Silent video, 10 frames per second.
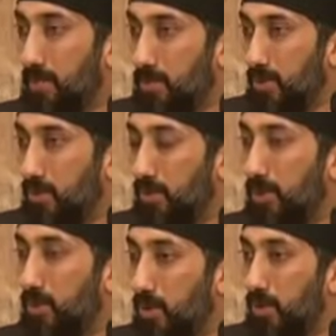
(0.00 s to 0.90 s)

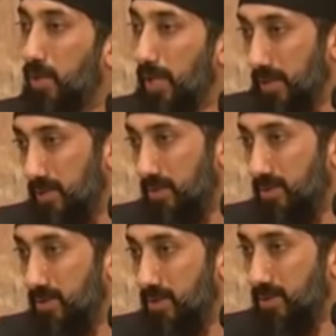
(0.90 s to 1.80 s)
absolutely no light,
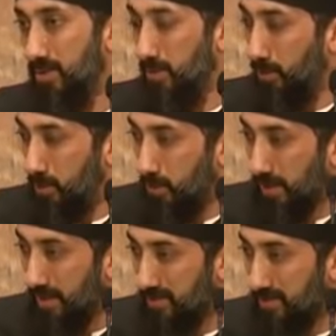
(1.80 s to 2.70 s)
you know what you
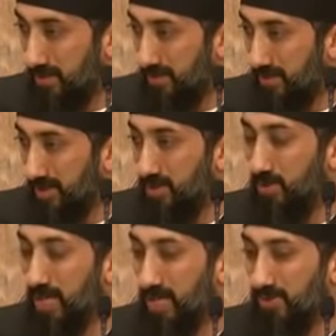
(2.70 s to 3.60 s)
can't see?
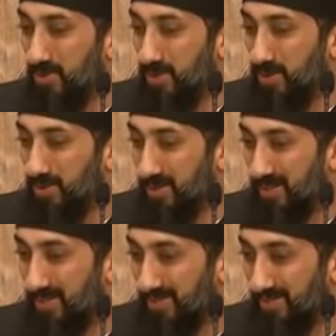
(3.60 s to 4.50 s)
You can't even see
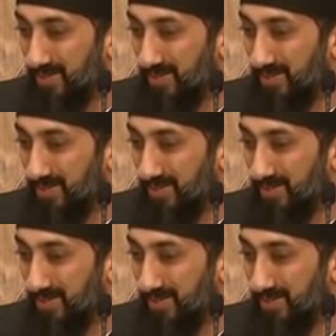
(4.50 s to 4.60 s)
yourself.